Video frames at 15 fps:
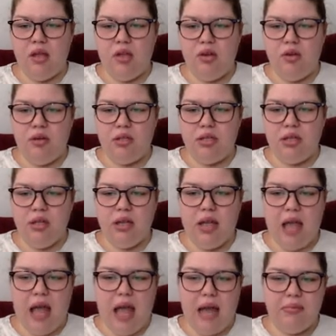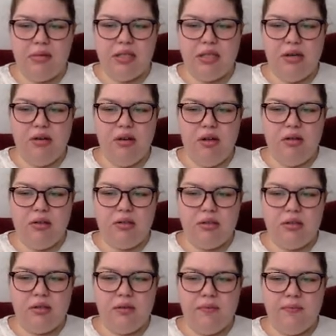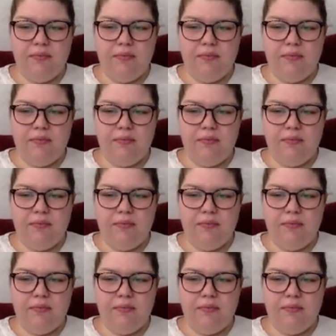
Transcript: You're going to click Add Materials.